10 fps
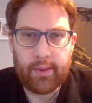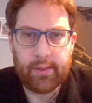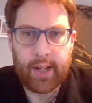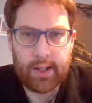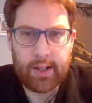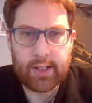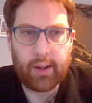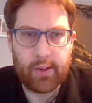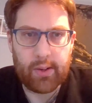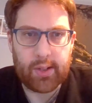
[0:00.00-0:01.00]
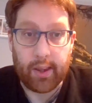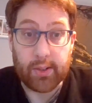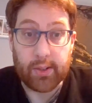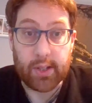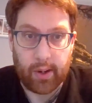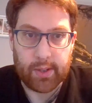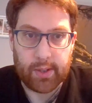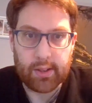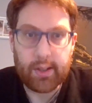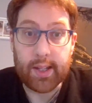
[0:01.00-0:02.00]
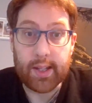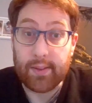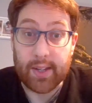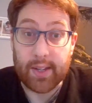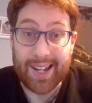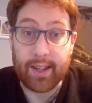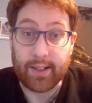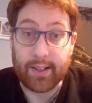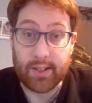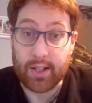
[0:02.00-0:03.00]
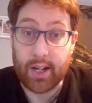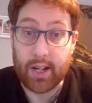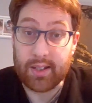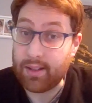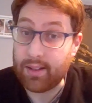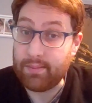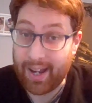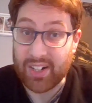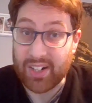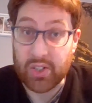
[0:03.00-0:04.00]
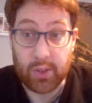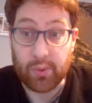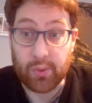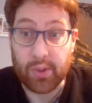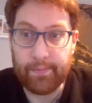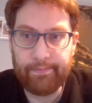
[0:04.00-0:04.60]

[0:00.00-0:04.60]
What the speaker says: Now let's look closely at those descriptions and see if there's anything to suggest it managed to use them.